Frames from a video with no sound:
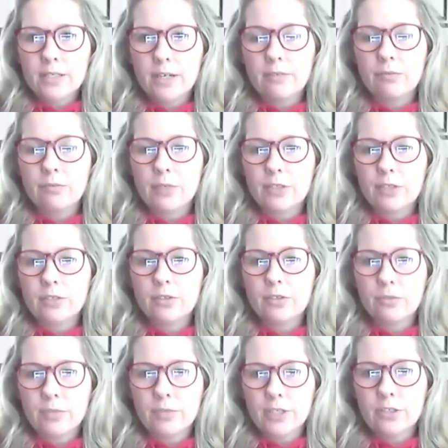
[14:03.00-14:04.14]
of rental
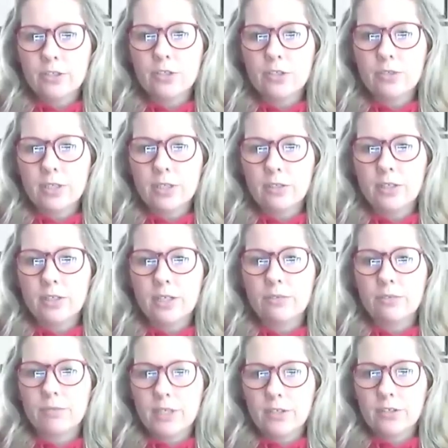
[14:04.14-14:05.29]
arrears, utility
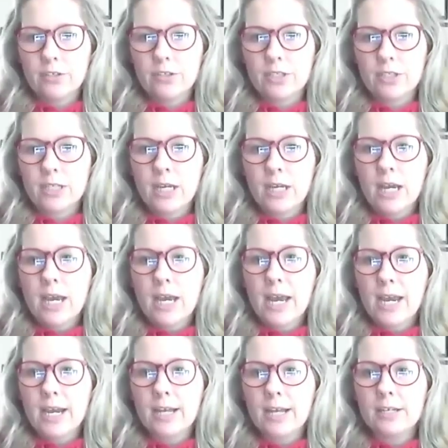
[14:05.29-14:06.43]
arrears,
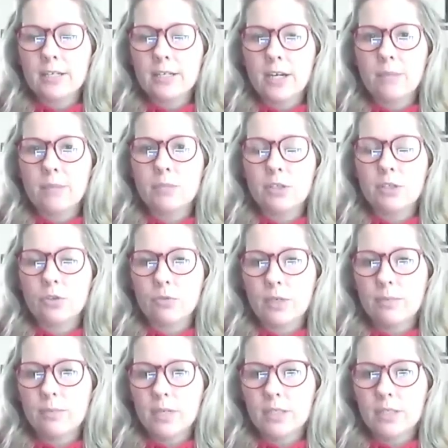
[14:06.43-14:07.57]
and up to 3
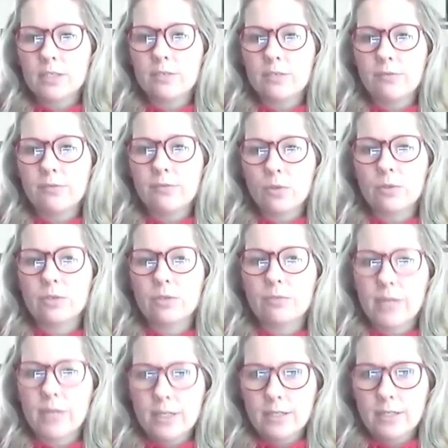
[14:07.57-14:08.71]
months of forward rent.